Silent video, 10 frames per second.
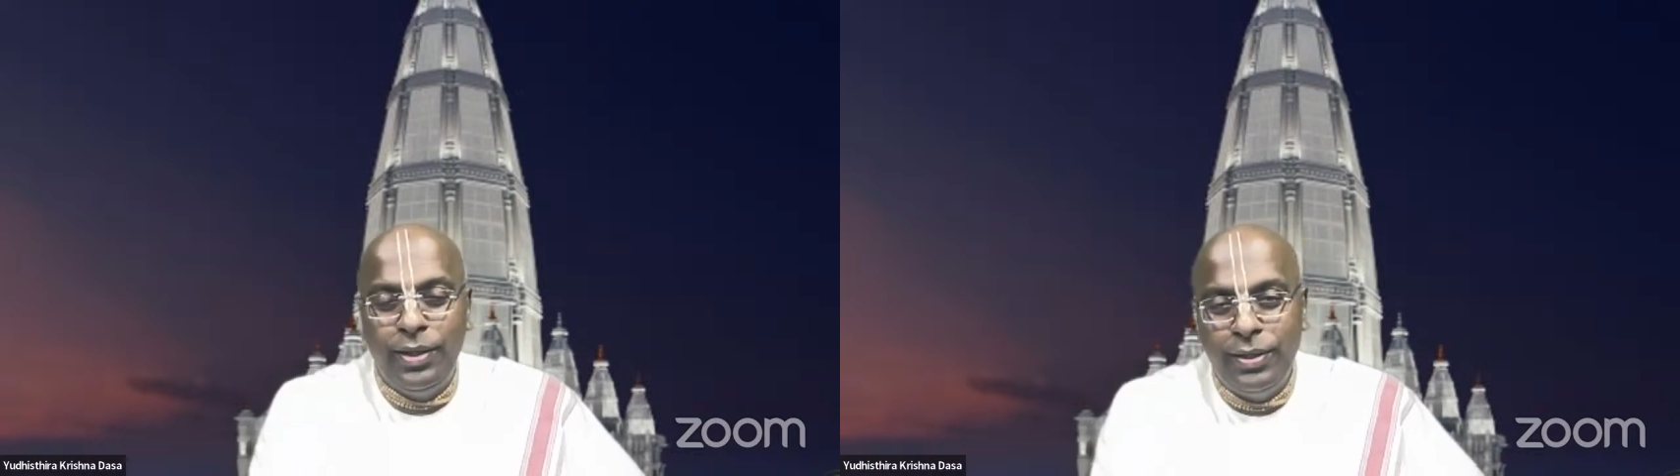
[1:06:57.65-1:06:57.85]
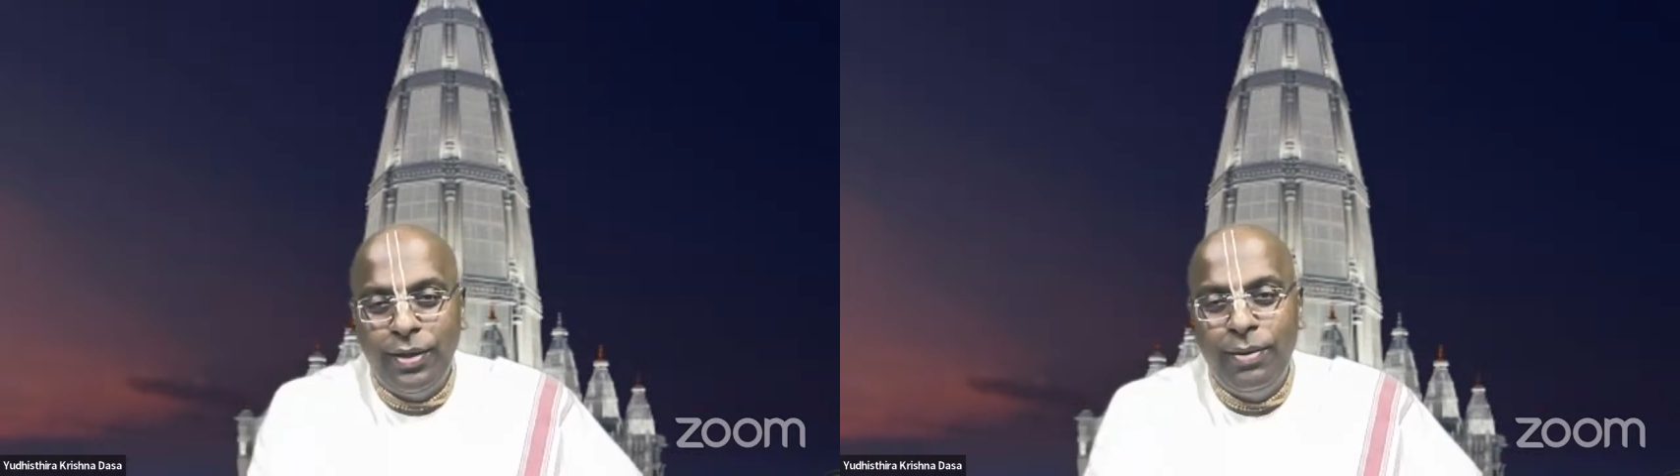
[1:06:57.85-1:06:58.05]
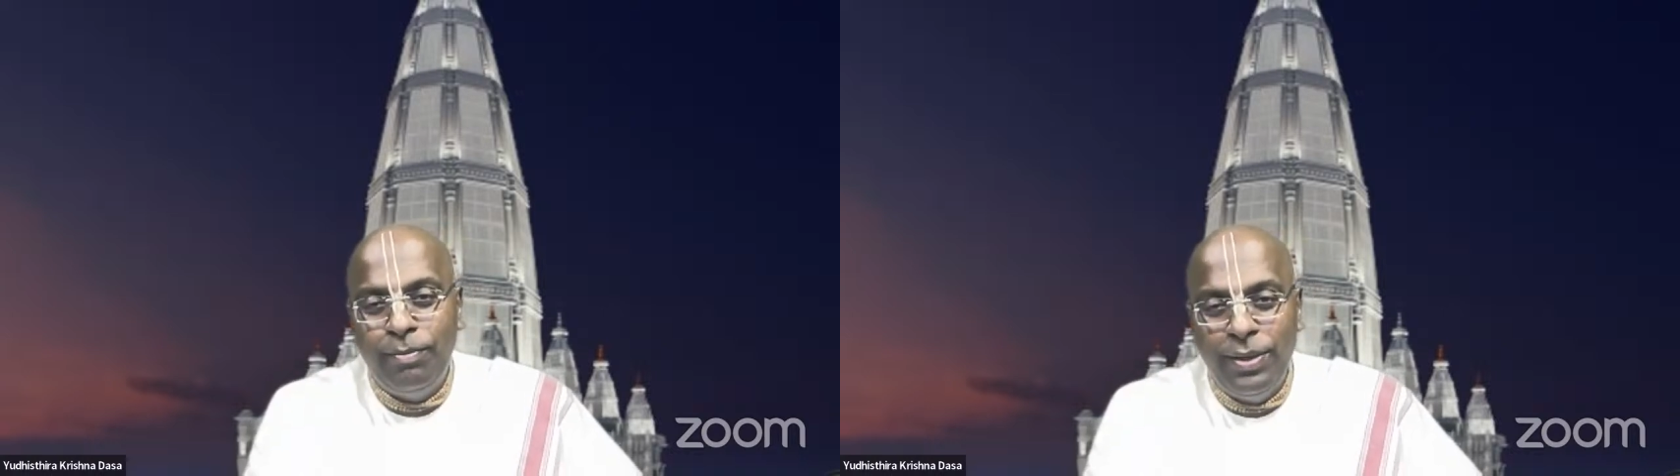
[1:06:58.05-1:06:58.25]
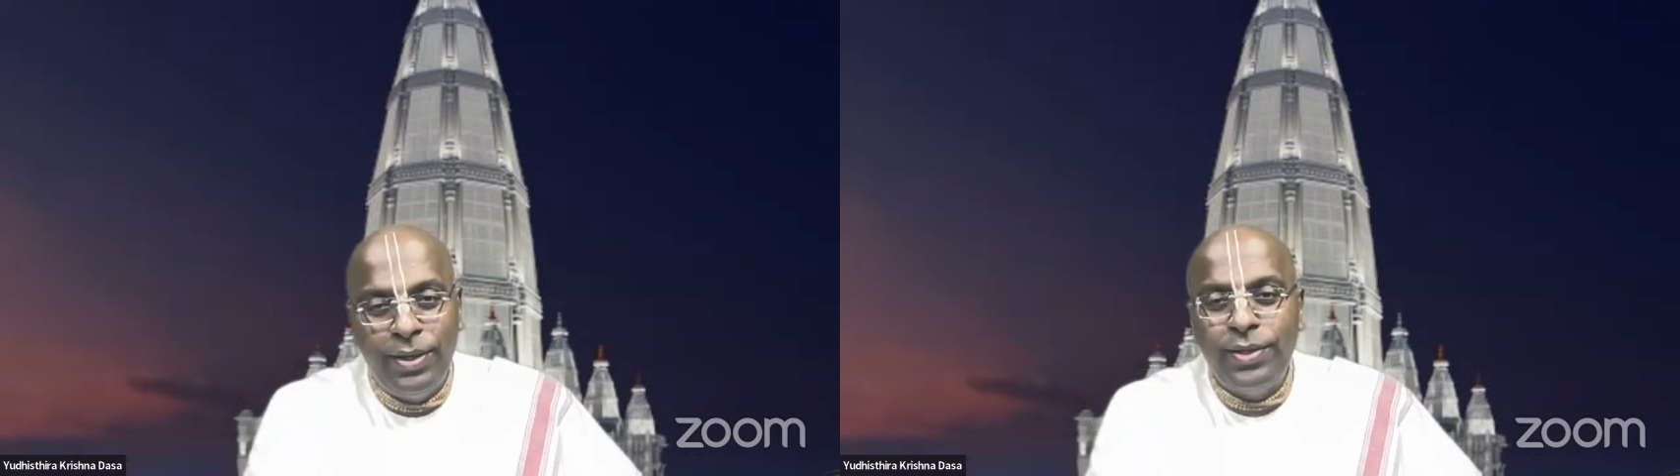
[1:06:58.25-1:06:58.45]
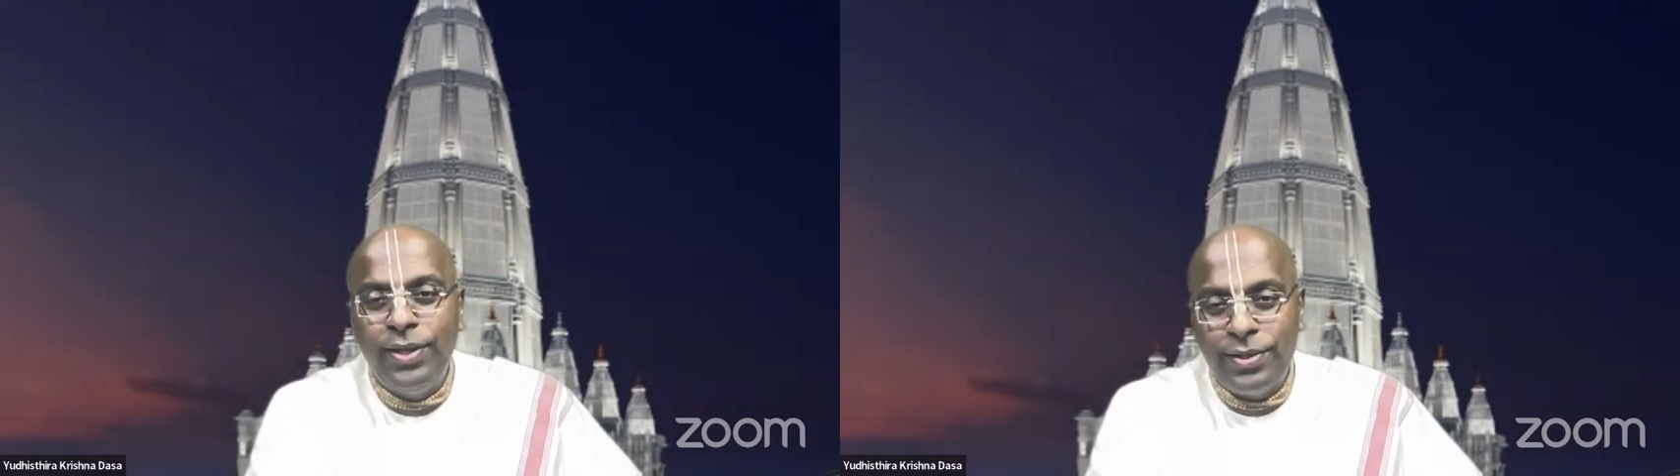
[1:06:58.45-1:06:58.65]
It's all
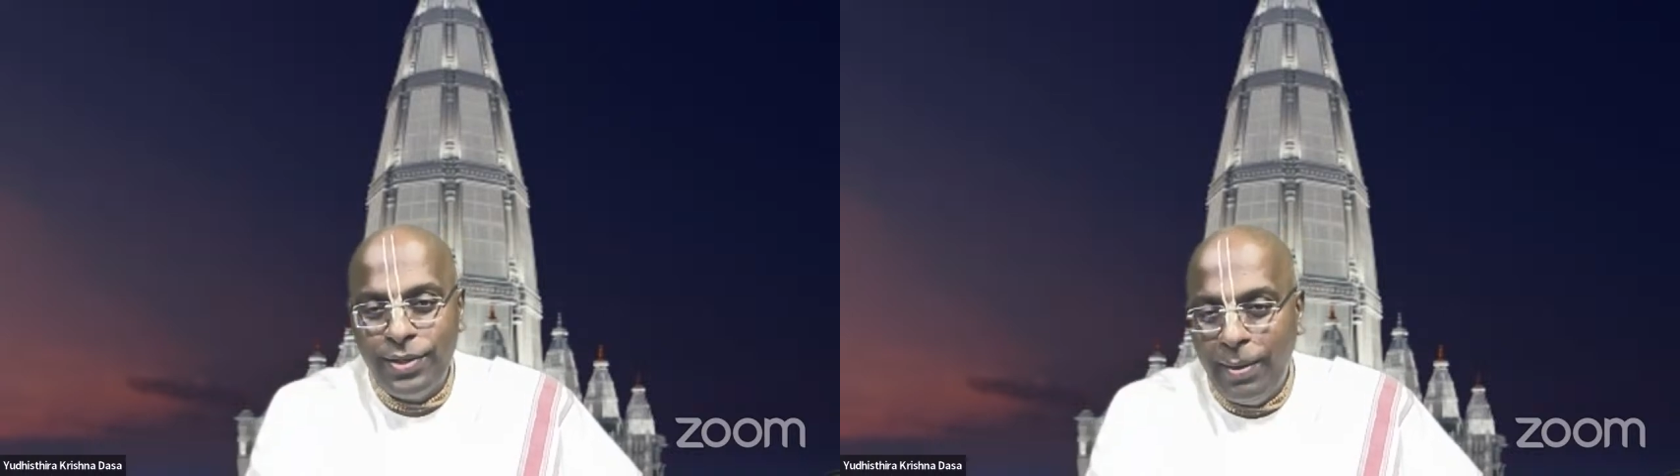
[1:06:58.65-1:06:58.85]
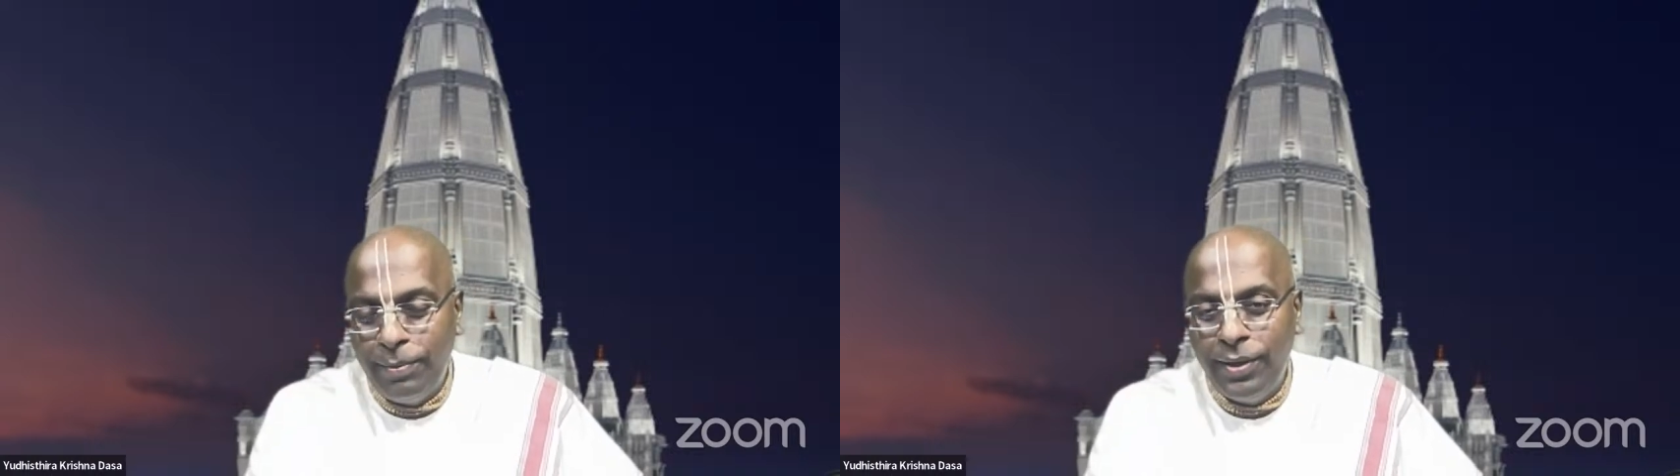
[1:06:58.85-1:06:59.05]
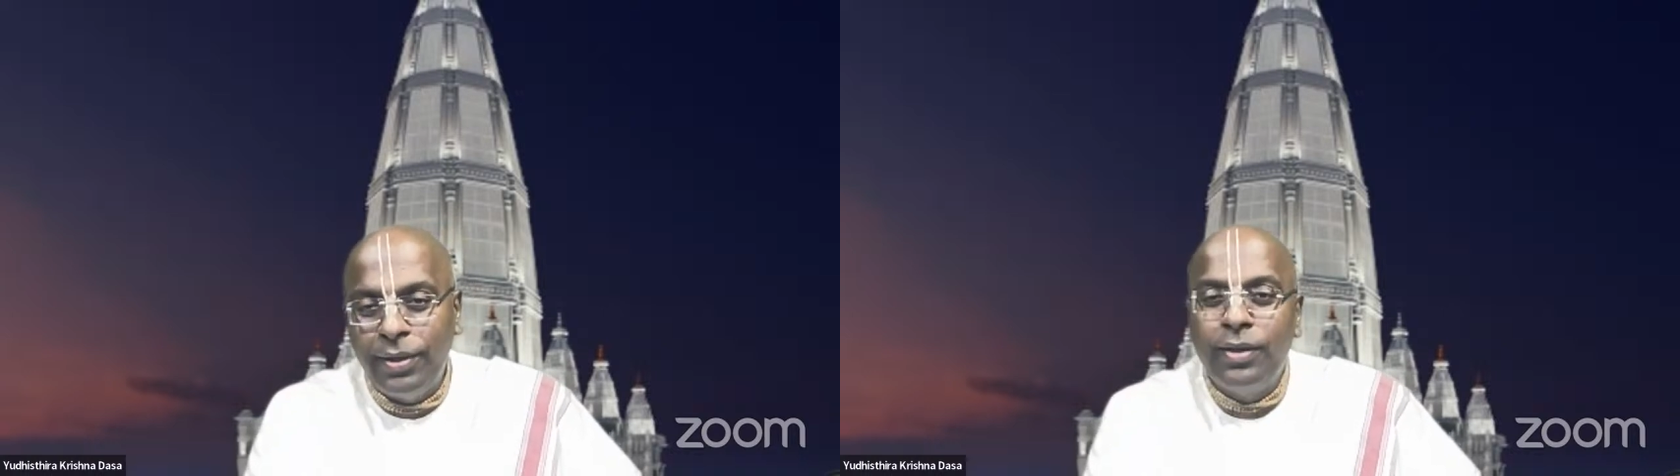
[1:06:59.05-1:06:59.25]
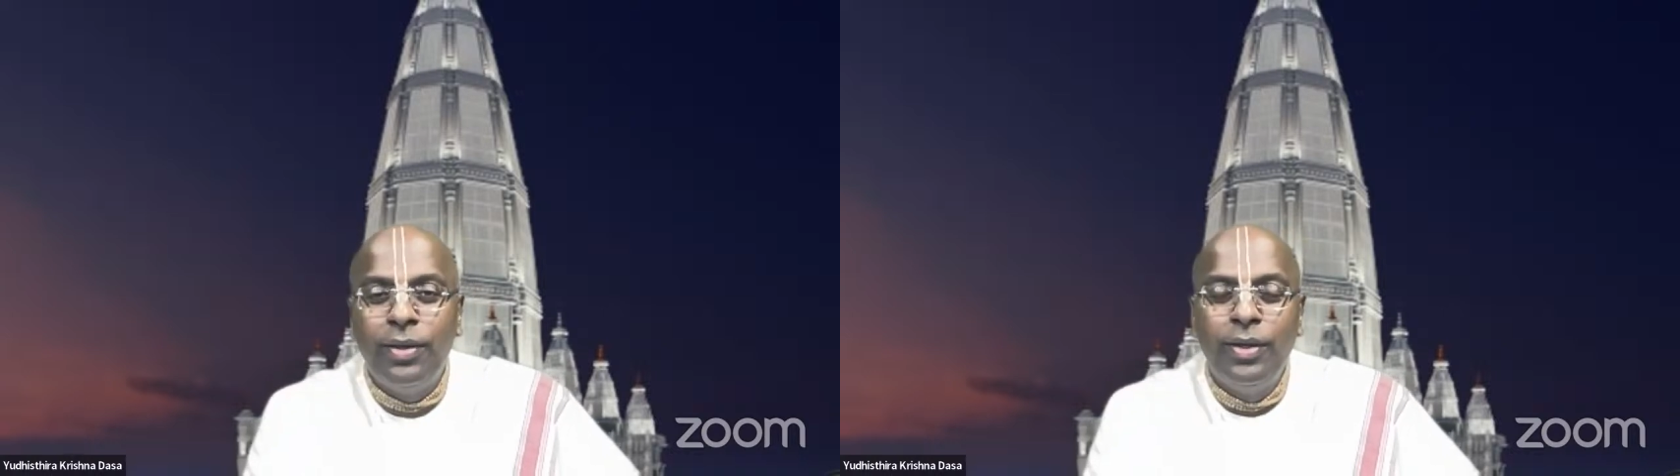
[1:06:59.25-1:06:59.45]
mentioned in 6th chapter,